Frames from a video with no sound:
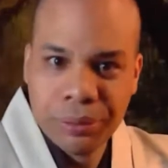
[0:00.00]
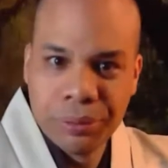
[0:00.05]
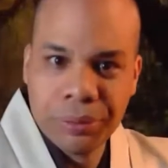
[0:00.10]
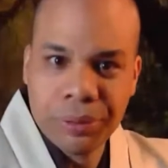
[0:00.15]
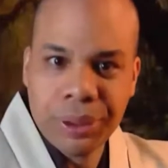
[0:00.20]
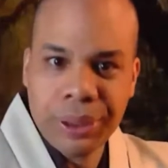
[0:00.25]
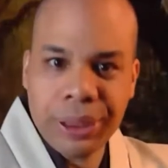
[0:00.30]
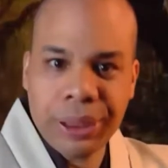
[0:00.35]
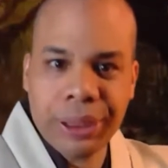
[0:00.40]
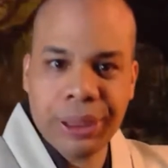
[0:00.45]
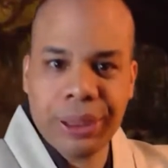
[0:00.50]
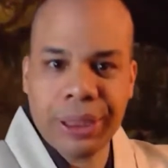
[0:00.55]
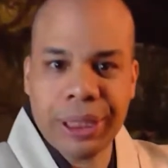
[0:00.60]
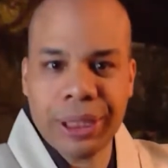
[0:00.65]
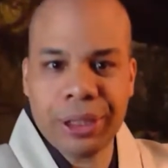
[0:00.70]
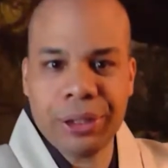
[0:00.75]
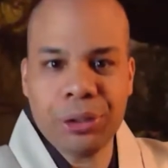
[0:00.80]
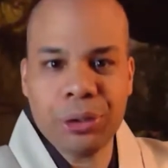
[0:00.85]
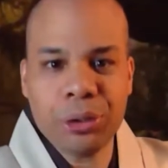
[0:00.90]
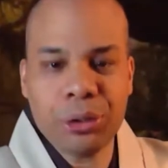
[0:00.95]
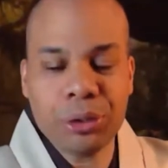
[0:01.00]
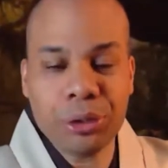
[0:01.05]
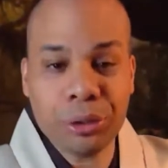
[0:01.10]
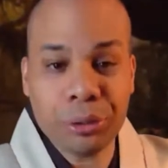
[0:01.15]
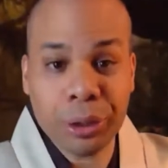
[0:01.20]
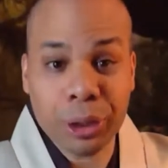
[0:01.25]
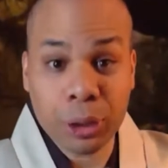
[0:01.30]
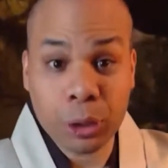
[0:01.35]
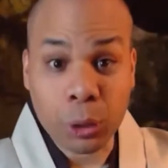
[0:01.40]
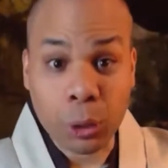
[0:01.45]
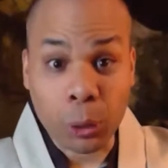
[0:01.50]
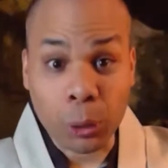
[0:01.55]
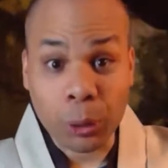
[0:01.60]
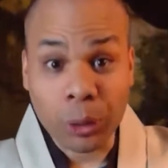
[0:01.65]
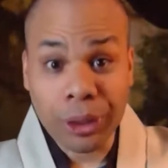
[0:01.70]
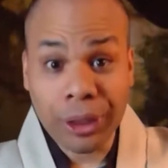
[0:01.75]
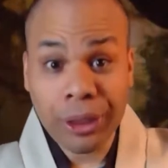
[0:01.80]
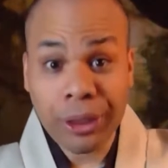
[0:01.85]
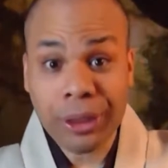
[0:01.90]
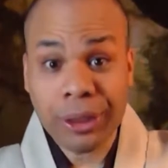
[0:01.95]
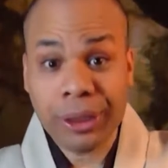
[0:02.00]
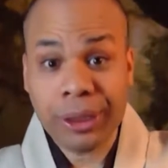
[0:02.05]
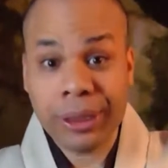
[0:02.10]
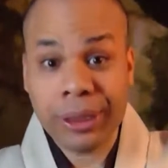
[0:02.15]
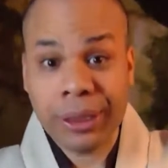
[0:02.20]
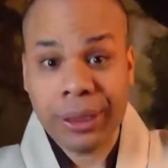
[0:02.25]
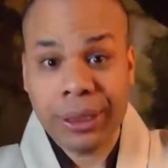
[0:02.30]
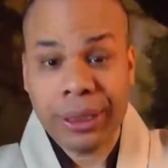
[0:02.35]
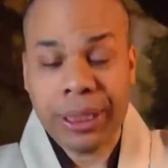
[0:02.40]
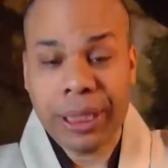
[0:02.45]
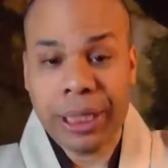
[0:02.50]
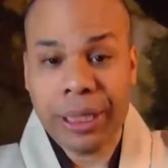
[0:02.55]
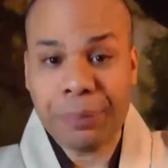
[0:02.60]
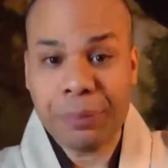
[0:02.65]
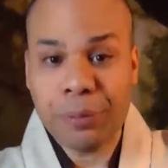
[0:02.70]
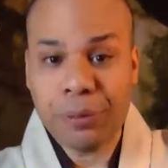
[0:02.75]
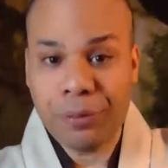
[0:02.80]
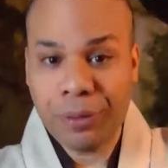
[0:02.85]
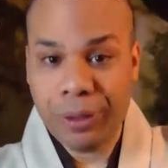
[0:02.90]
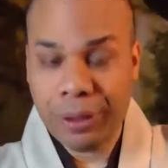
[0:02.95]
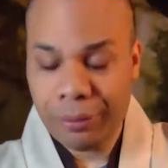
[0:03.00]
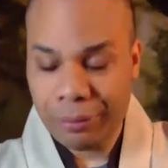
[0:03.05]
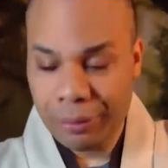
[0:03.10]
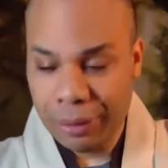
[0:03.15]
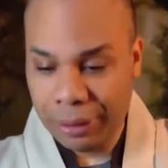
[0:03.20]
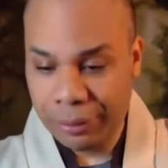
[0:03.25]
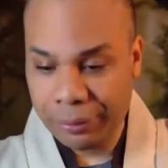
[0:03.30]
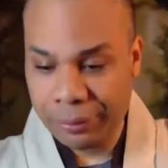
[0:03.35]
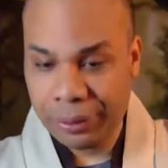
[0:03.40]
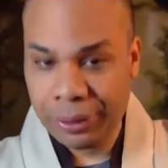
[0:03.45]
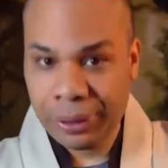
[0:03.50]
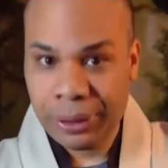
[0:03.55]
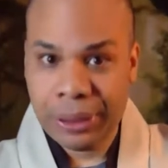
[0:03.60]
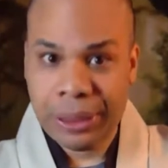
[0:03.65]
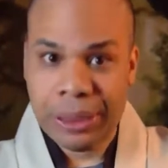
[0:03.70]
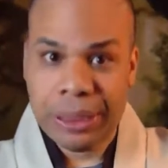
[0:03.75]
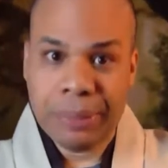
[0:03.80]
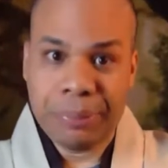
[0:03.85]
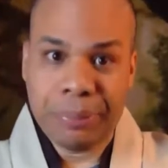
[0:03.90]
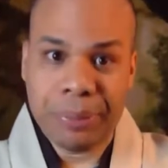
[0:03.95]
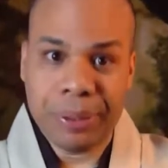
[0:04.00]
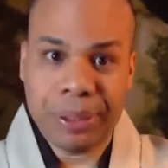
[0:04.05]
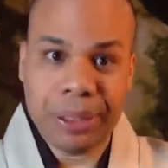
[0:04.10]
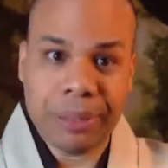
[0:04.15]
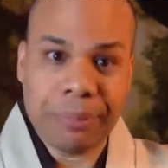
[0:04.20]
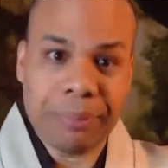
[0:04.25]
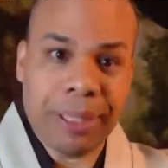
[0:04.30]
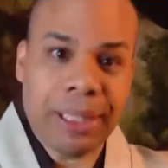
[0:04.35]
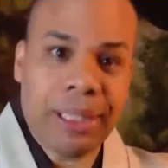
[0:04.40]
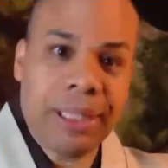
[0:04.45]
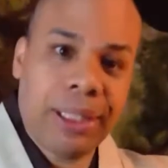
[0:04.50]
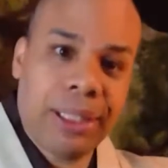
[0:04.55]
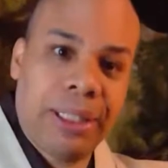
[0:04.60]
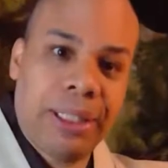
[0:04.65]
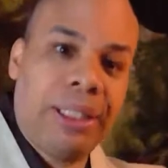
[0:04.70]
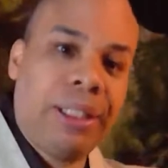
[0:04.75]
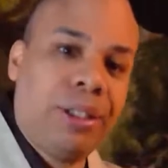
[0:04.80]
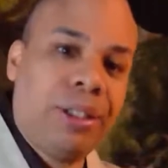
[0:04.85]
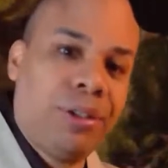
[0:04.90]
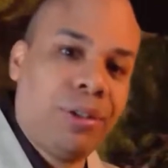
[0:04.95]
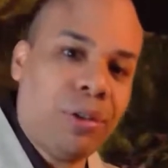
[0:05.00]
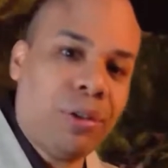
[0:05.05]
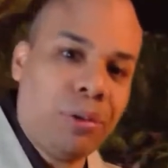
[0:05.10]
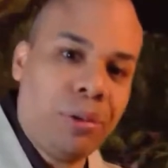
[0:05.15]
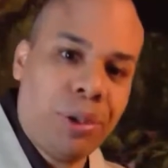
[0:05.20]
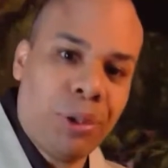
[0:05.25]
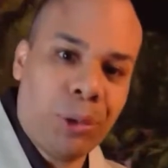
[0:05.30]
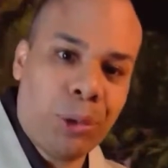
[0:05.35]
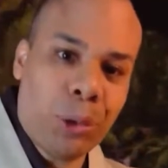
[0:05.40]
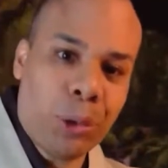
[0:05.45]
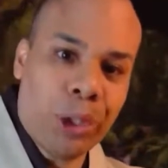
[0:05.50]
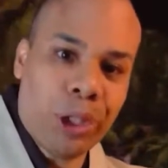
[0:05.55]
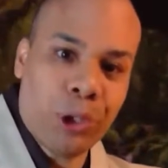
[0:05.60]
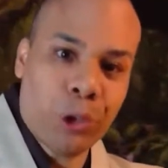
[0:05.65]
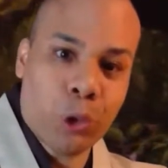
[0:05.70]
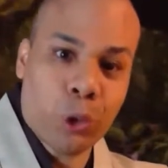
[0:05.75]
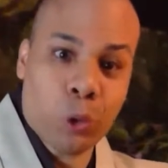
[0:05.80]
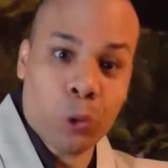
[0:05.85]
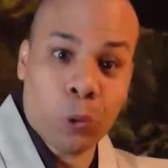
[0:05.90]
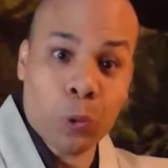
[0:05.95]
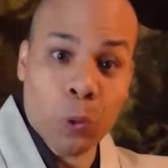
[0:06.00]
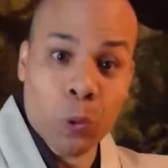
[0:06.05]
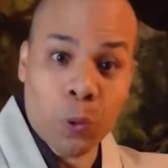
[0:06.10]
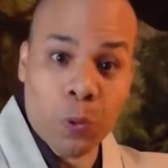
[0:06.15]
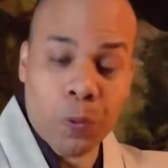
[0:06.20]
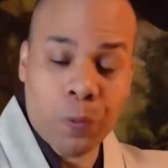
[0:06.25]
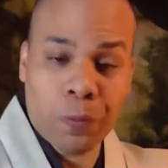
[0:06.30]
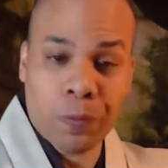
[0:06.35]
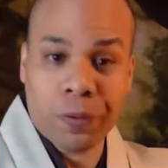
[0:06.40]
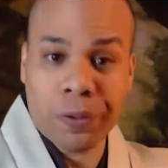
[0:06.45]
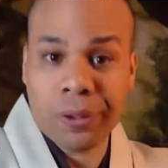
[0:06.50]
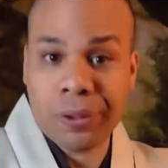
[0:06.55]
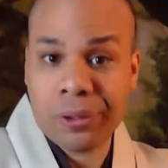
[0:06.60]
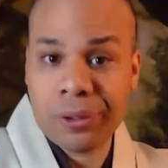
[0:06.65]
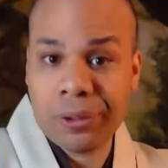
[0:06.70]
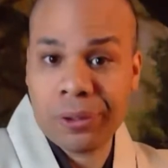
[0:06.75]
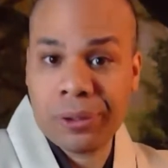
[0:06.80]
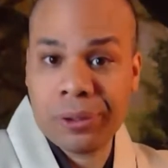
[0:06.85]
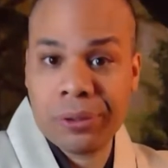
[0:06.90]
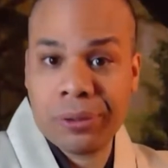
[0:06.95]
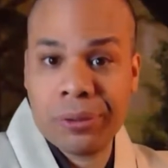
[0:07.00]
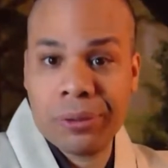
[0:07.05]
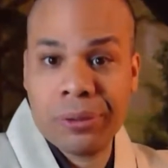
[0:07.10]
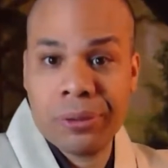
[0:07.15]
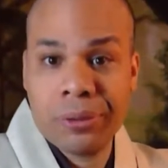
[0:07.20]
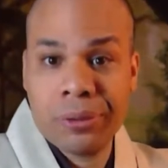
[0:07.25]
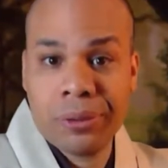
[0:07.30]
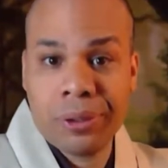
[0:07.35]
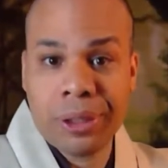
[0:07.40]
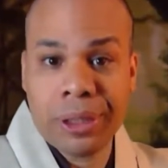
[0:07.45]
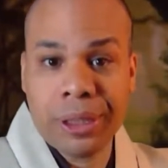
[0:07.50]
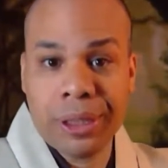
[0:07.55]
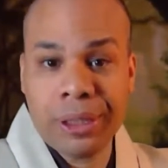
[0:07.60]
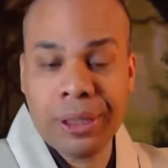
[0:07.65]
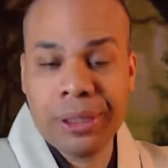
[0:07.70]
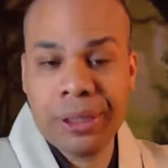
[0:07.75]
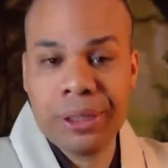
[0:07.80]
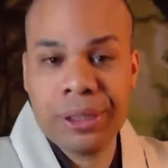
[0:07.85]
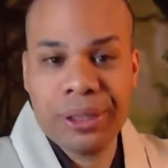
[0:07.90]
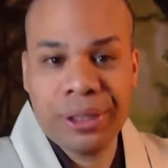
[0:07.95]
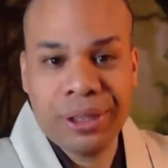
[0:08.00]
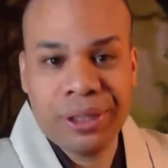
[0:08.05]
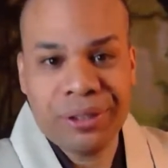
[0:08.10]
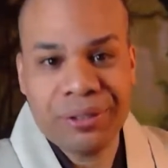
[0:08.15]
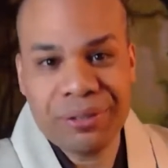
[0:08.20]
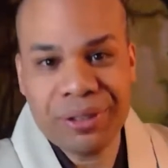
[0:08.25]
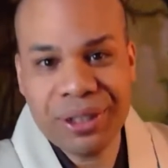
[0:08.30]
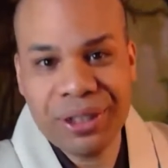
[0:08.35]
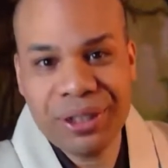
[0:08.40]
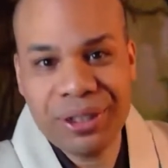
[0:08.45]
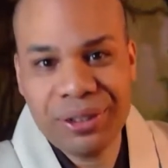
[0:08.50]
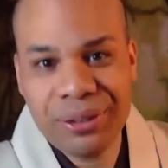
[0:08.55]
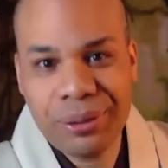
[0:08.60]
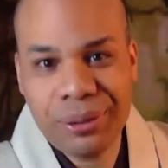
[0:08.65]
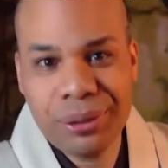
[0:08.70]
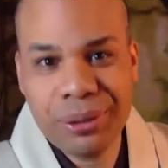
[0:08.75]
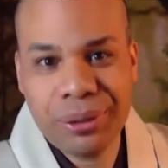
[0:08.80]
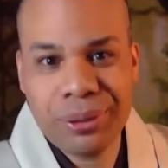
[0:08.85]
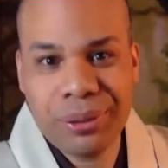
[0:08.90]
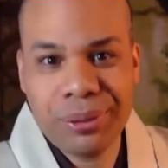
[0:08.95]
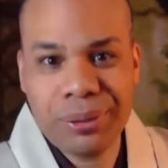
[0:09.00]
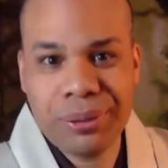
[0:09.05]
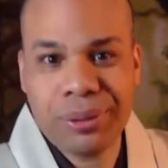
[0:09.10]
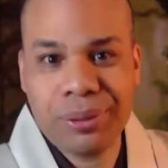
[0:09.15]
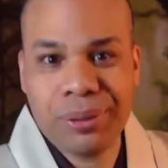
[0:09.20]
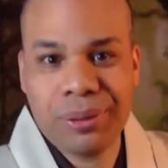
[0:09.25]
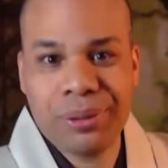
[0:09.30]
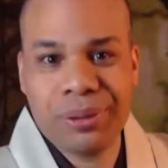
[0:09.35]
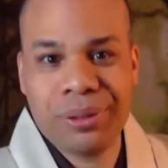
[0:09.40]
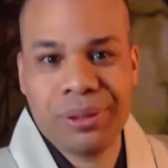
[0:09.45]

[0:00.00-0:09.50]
really get used to it turning and moving around. But the main key is always going slow first. Okay. Once you go slow,